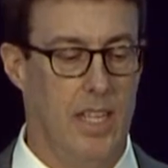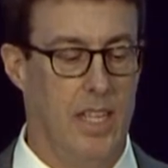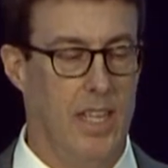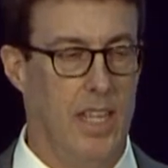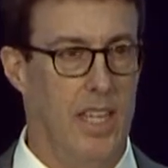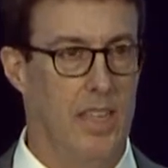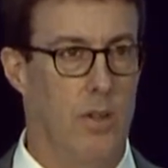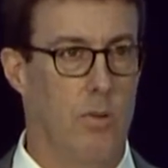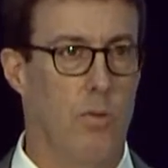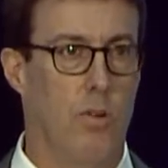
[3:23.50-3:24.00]

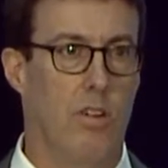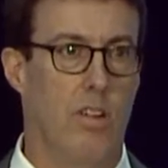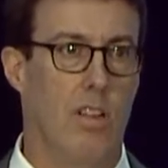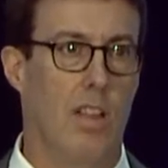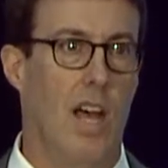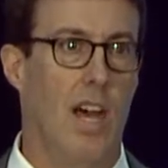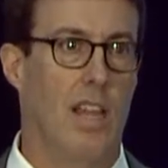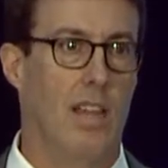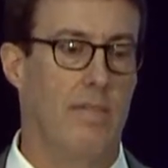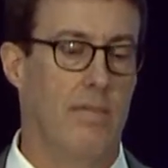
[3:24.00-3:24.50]
And there weren't a
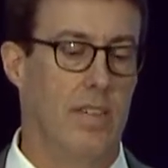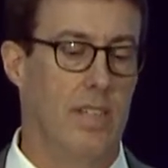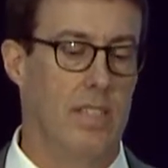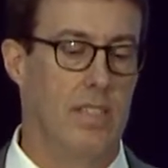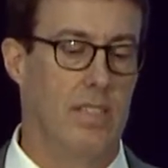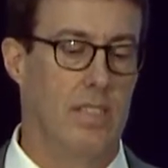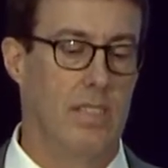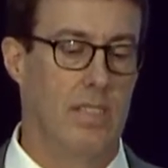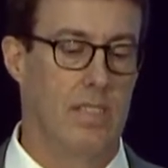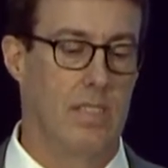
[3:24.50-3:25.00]
lot of
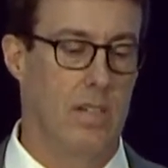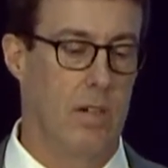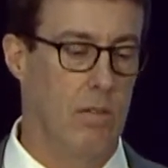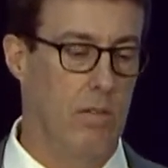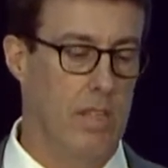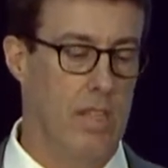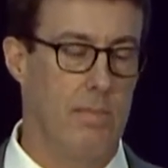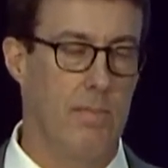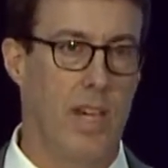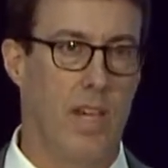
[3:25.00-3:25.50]
us,
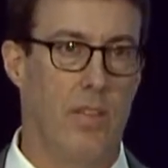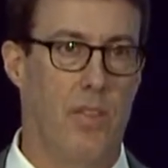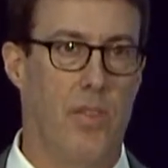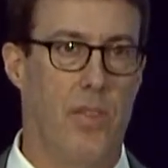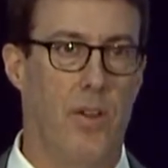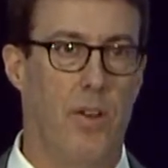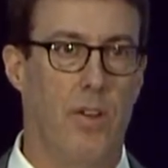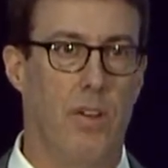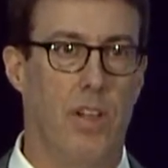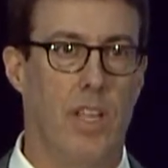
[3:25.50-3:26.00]
only about
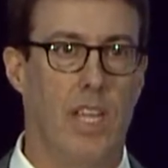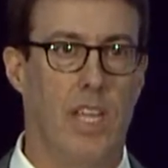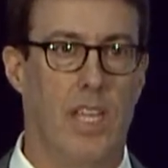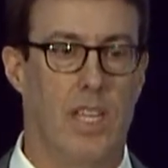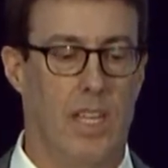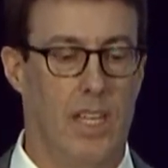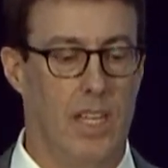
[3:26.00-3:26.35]
30.